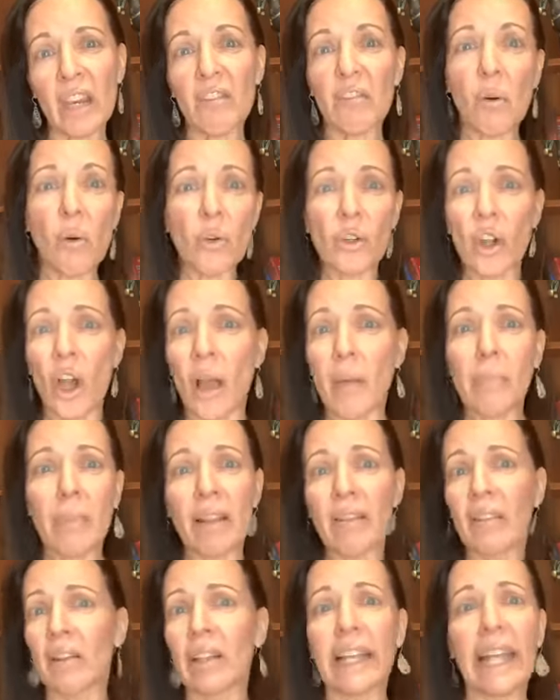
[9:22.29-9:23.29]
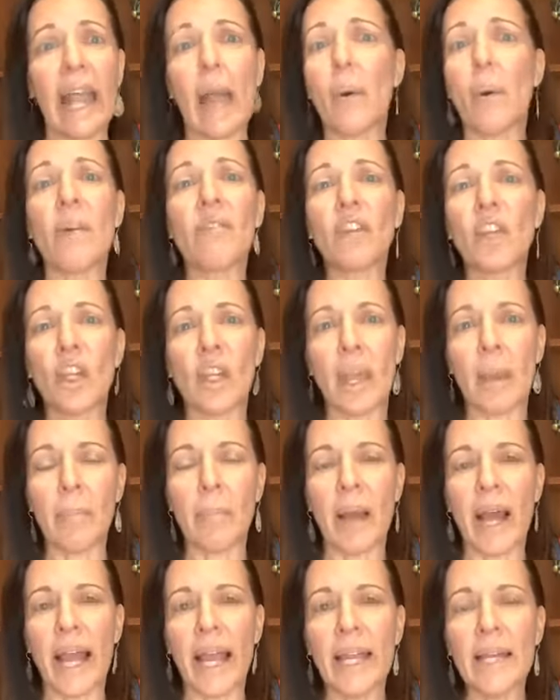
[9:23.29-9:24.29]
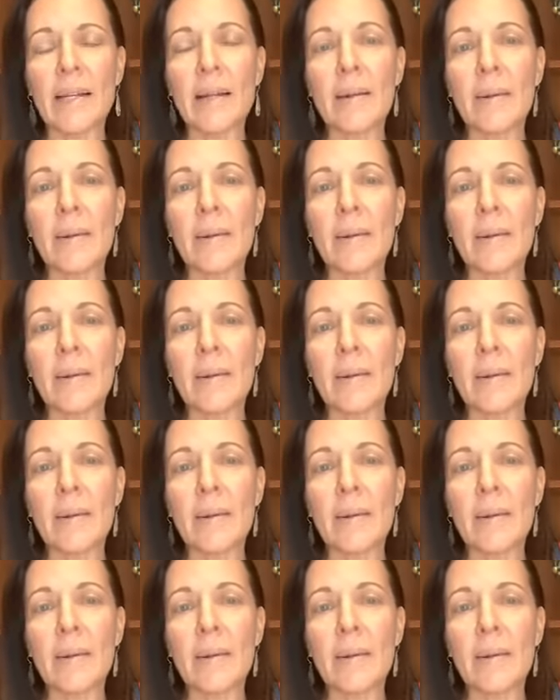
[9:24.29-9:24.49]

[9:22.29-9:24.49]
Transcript: fortnight, monthly, however you get paid?